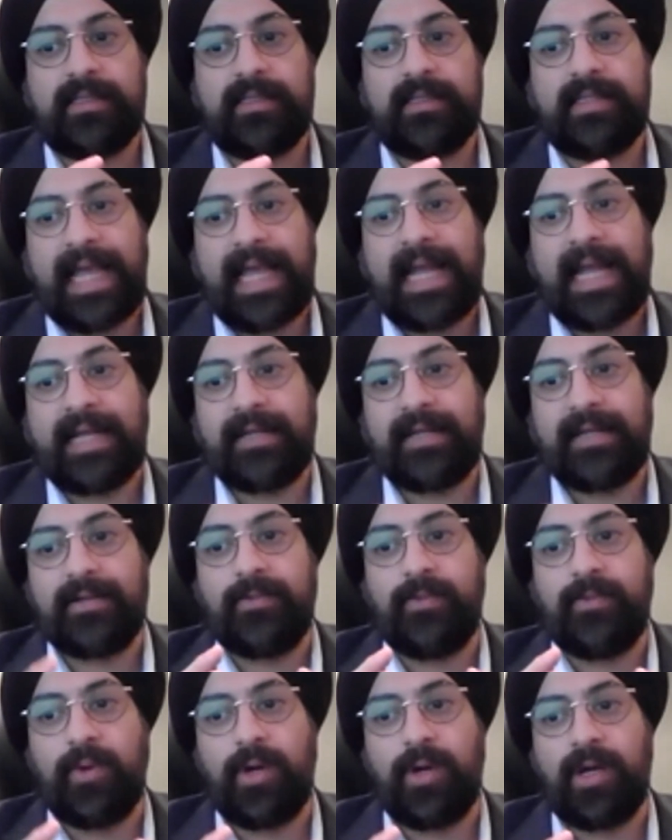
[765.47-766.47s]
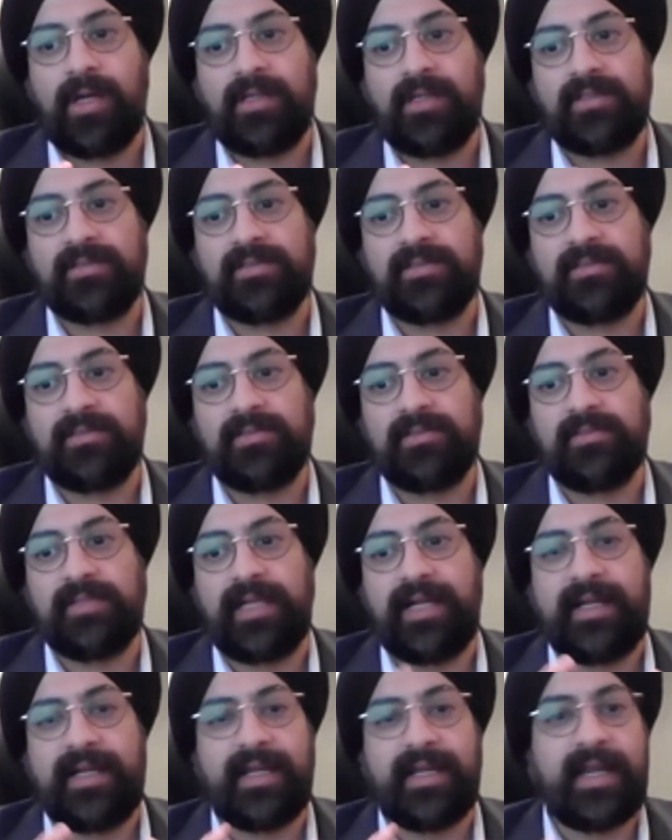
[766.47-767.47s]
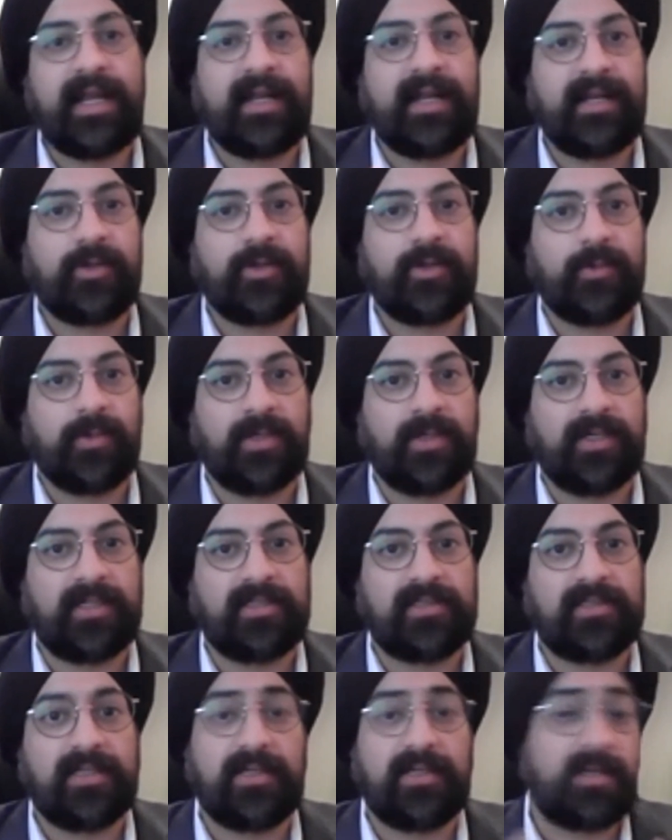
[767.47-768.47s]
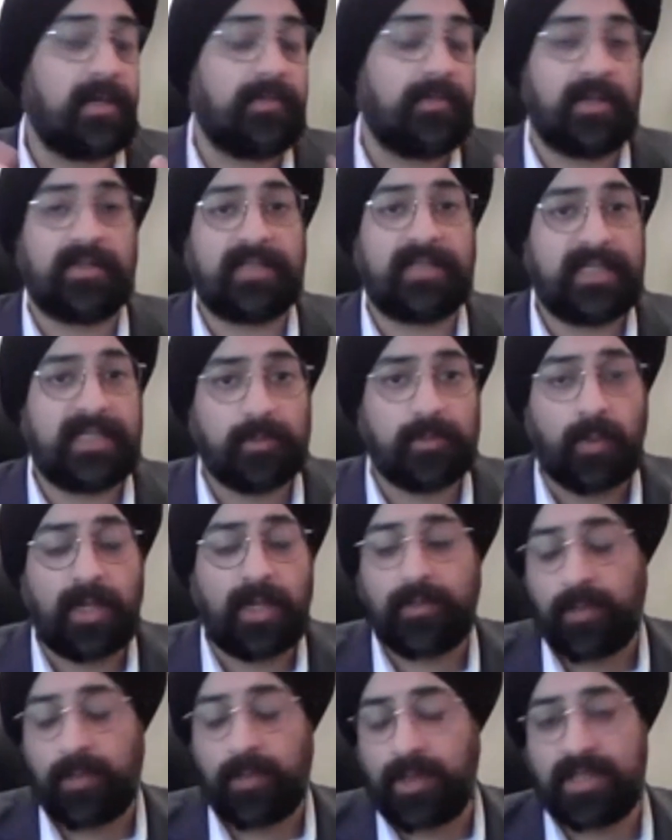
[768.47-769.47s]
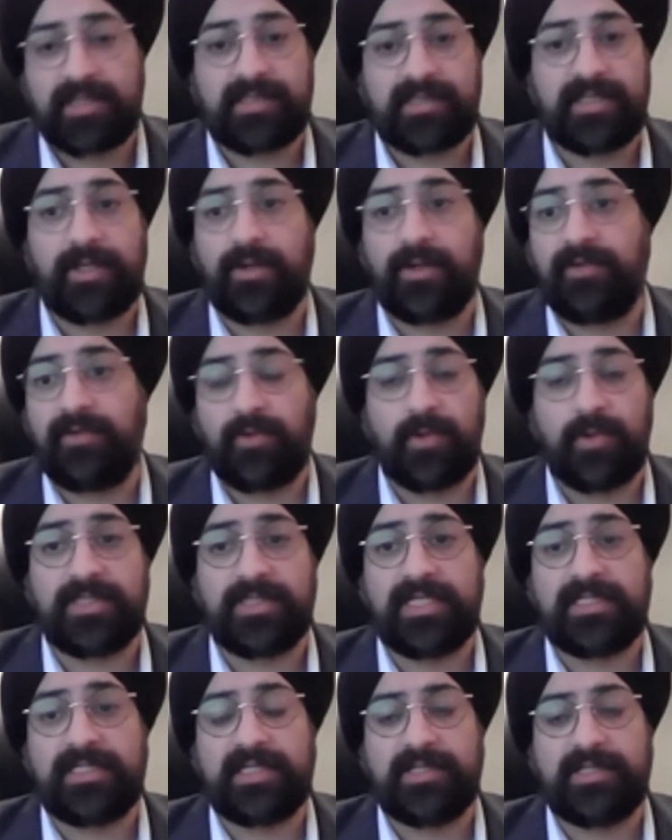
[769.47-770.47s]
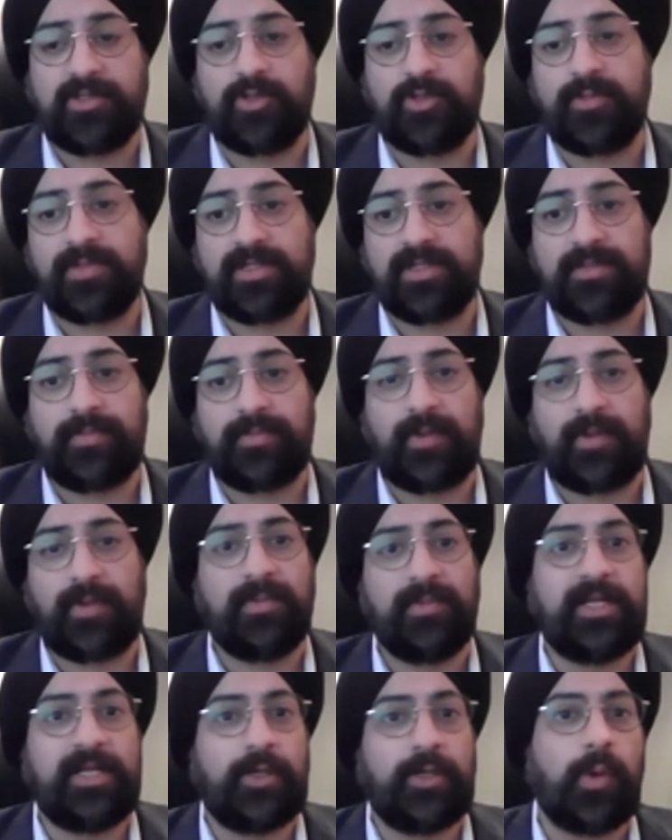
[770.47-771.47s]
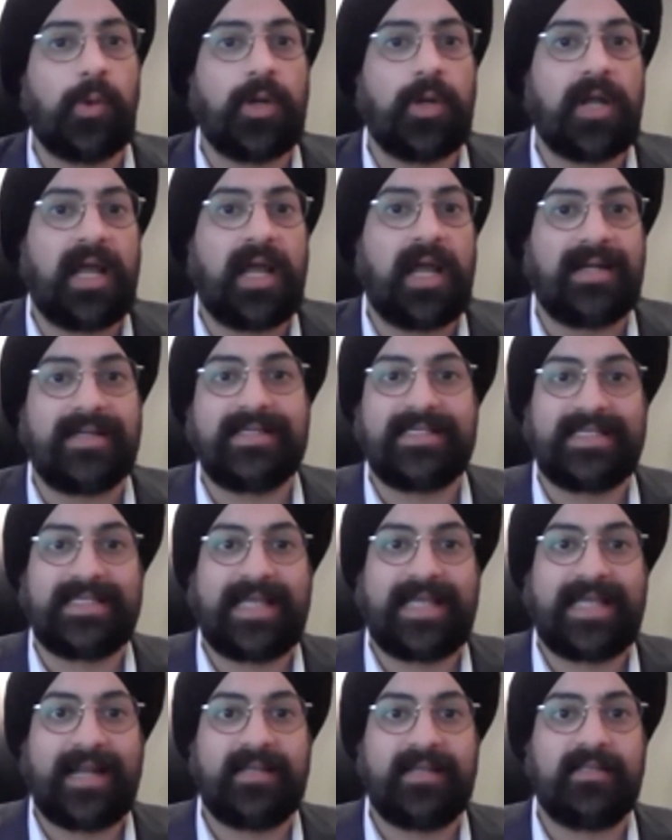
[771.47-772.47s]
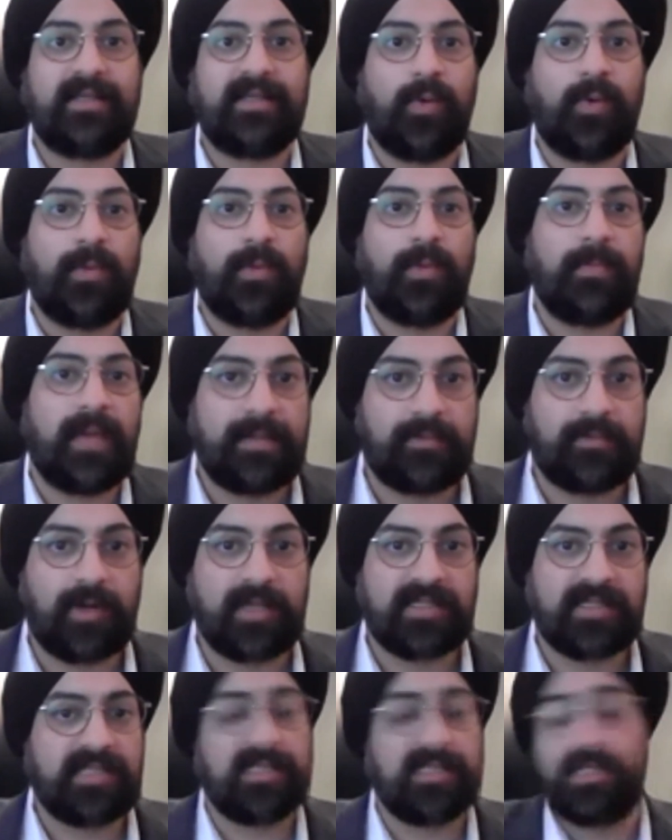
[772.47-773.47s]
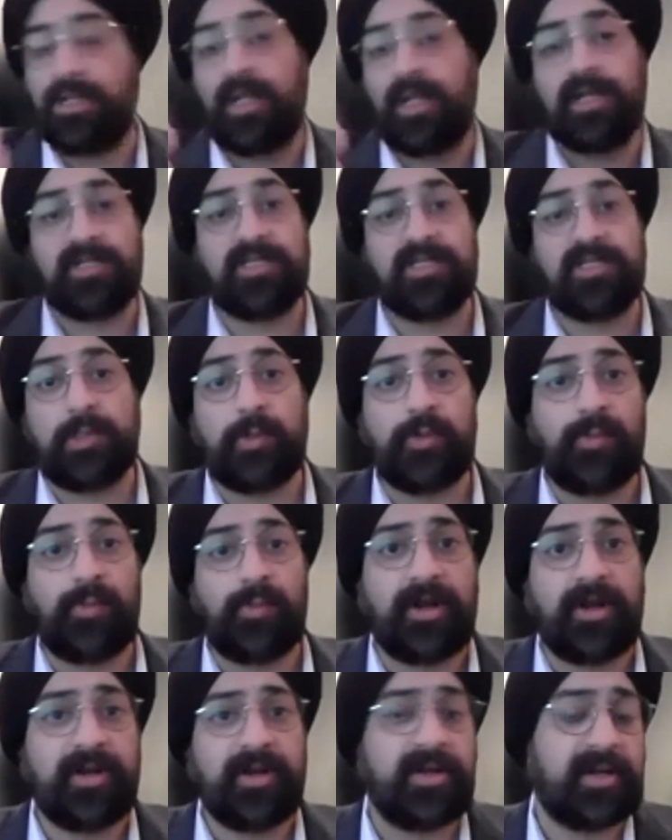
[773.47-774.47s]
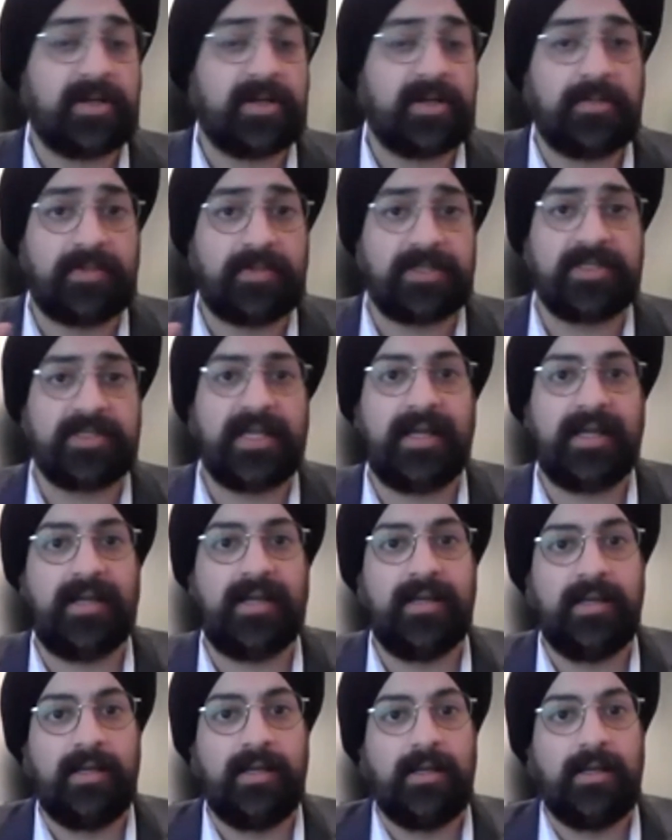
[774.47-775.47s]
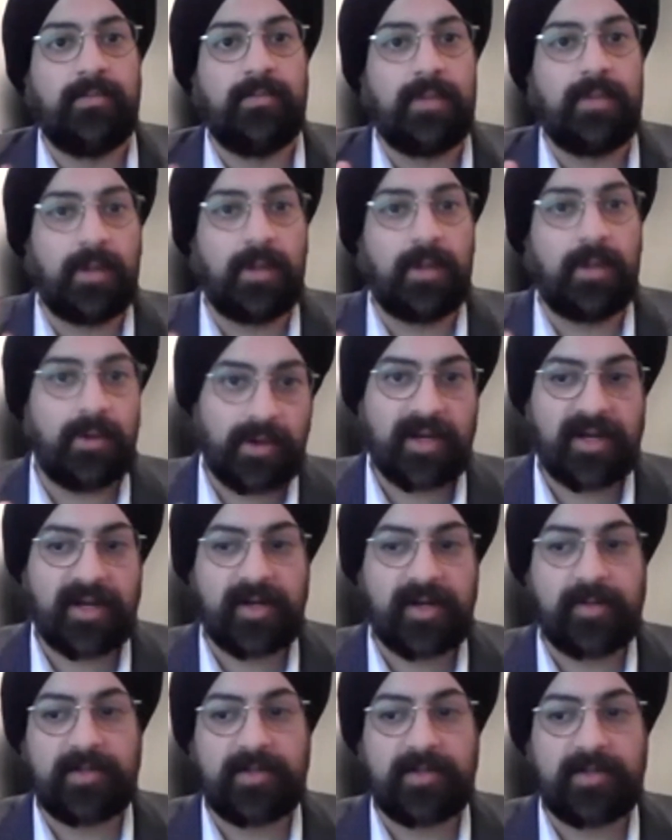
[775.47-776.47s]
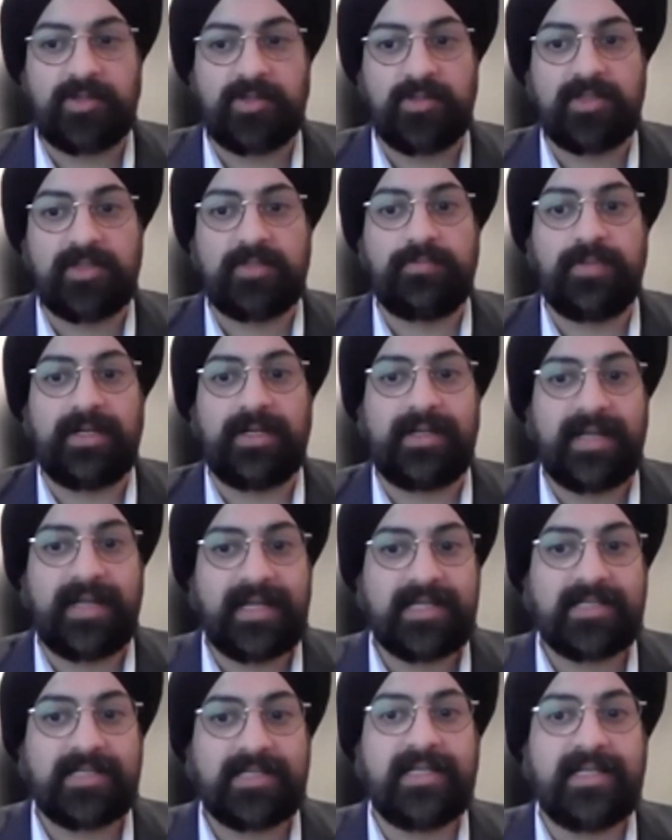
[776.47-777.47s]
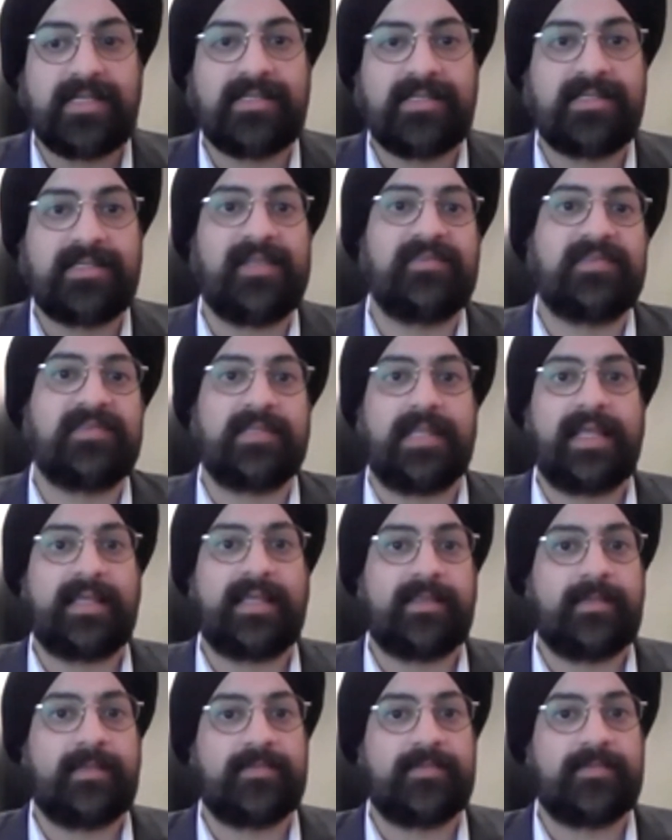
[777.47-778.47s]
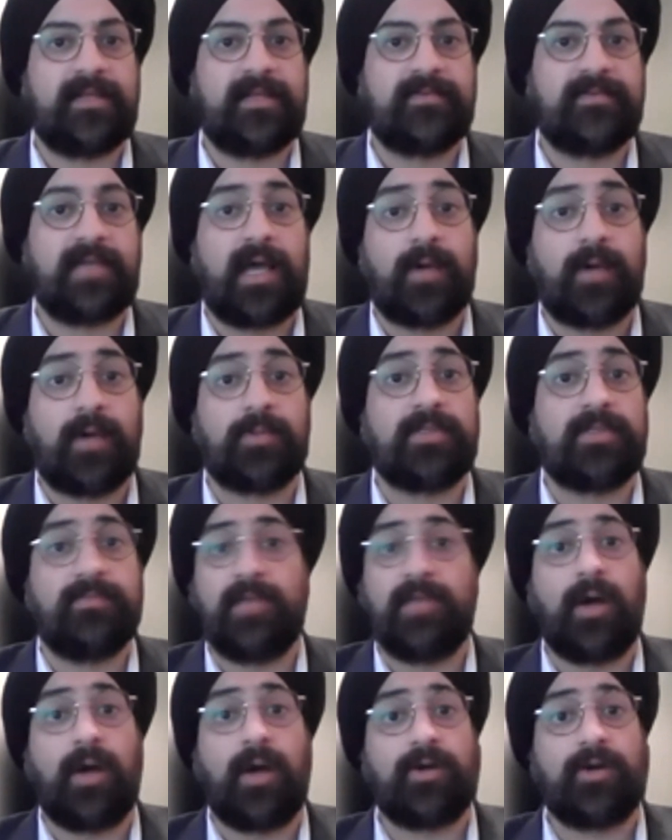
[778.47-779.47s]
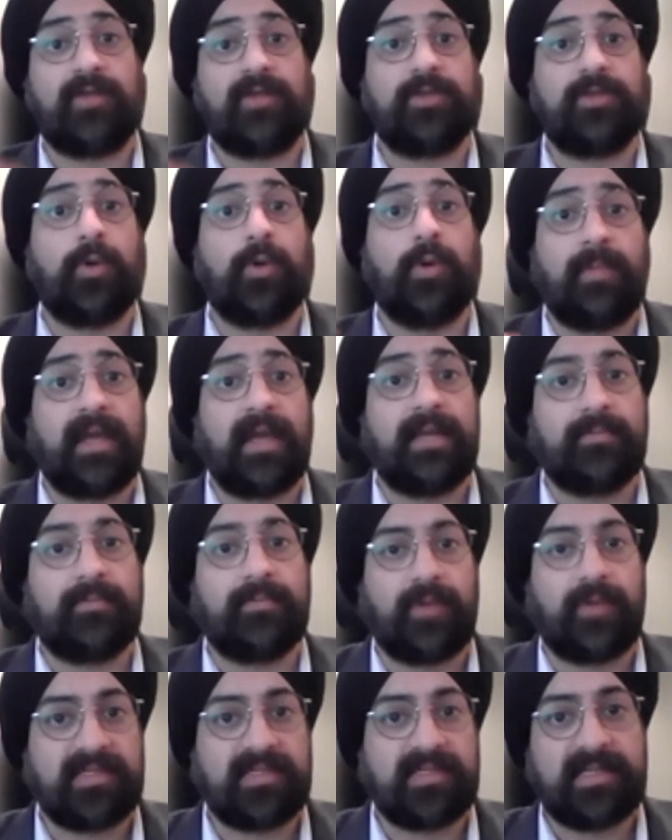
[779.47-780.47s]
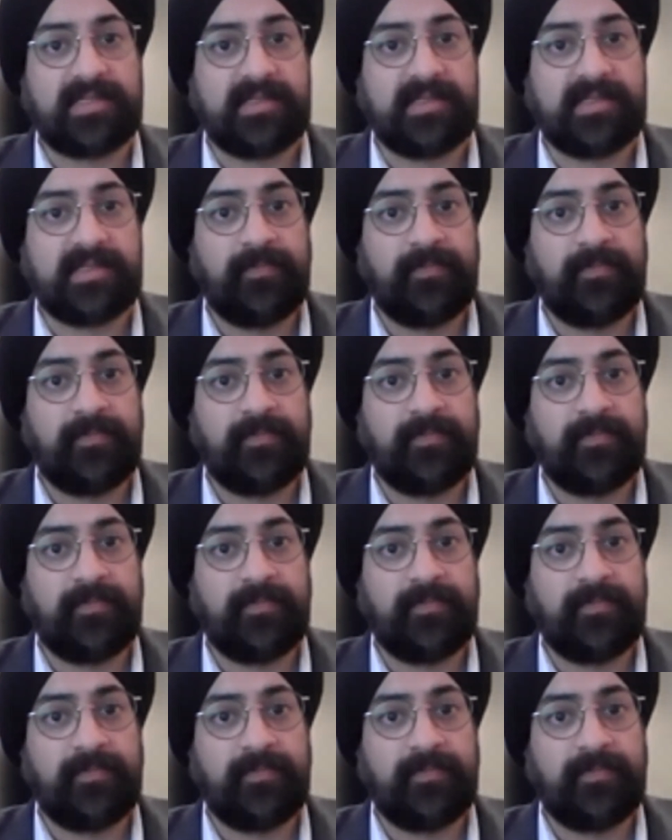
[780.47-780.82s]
that was indicating towards a couple of things. One was, of course, these consumers probably don't understand the home buying process, and not just low to moderate income per se, but low to moderate income consumers potentially self-select themselves out of the home buying process.